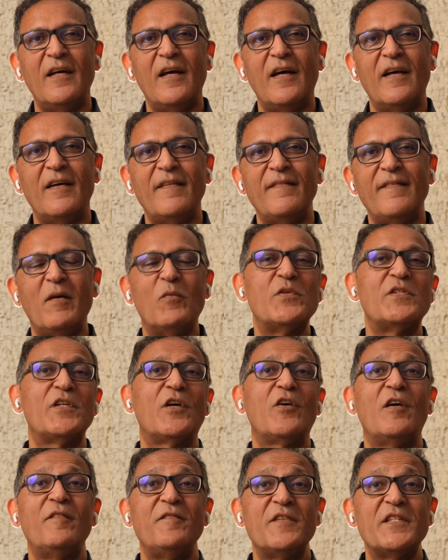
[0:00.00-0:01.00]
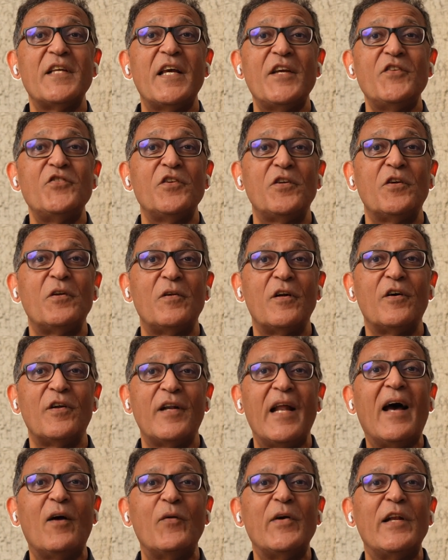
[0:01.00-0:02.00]
there was a conversation
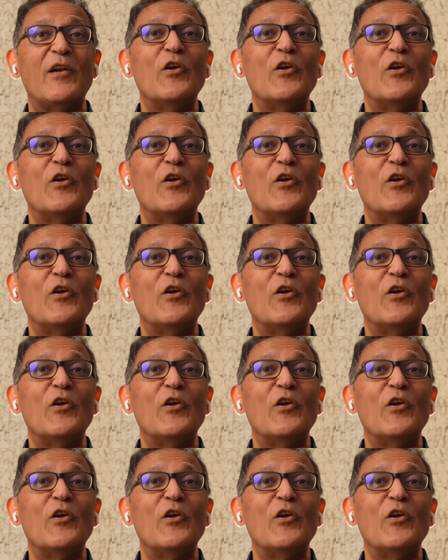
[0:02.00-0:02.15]
on how it